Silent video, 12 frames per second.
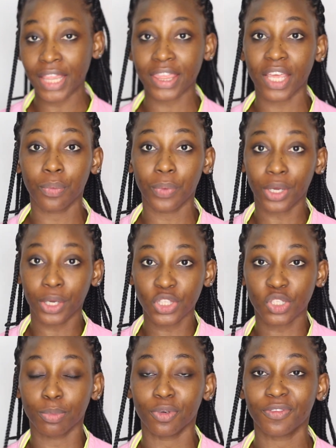and then we're
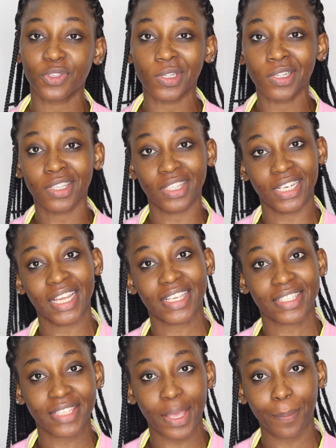going to move to the
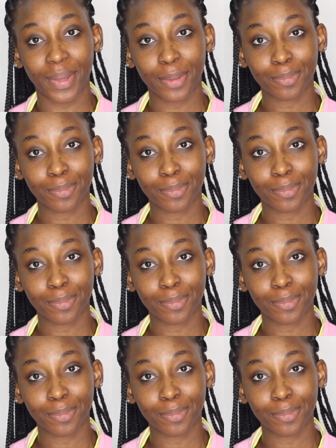next step.